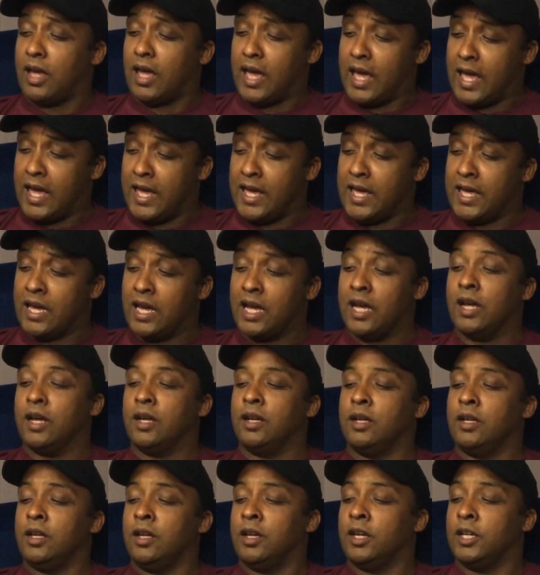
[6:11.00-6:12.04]

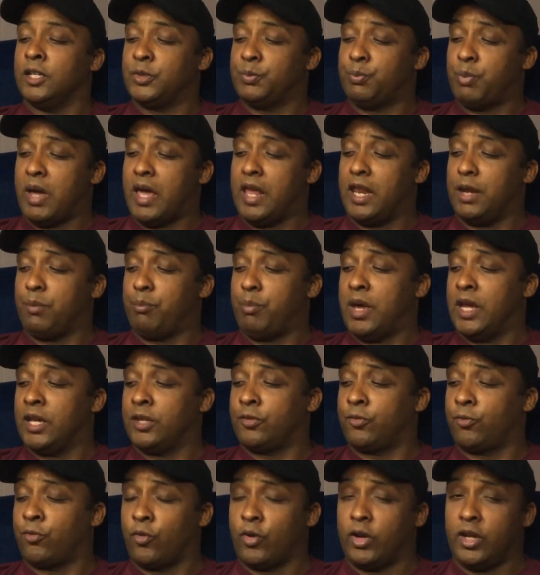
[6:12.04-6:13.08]
a Hispanic
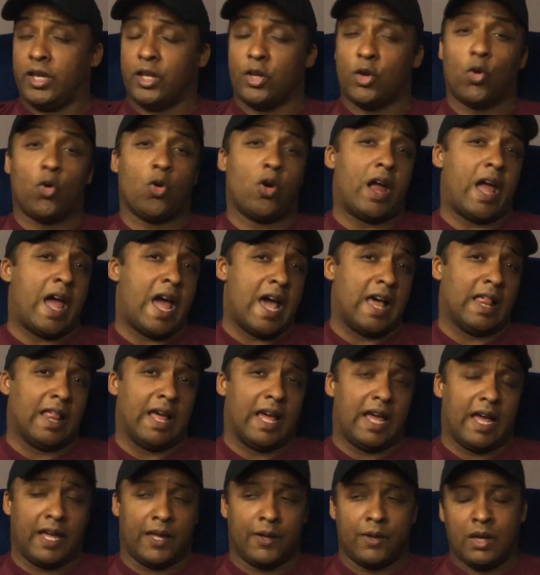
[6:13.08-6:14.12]
best friend or
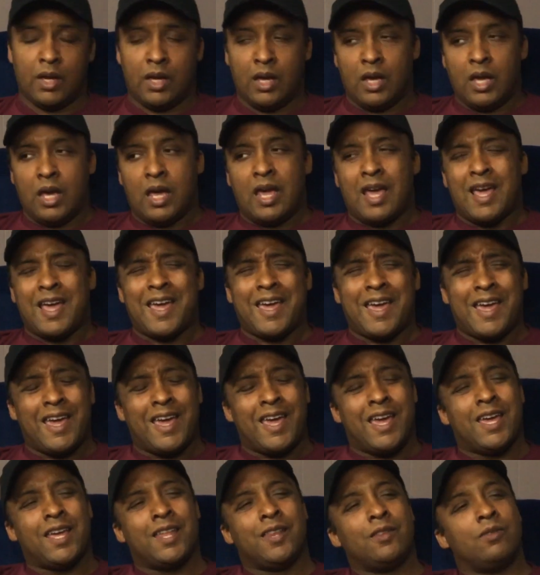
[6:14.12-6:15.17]
ally.
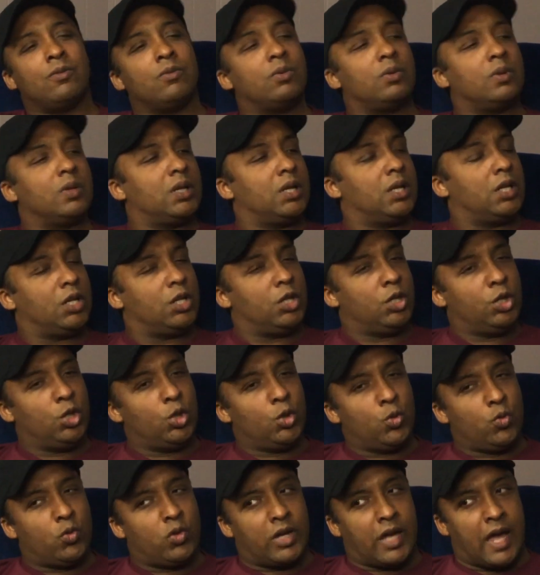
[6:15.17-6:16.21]
And
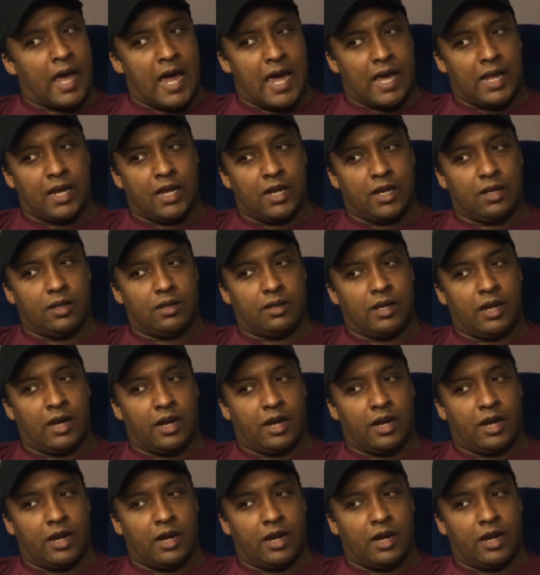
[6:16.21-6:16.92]
they kind of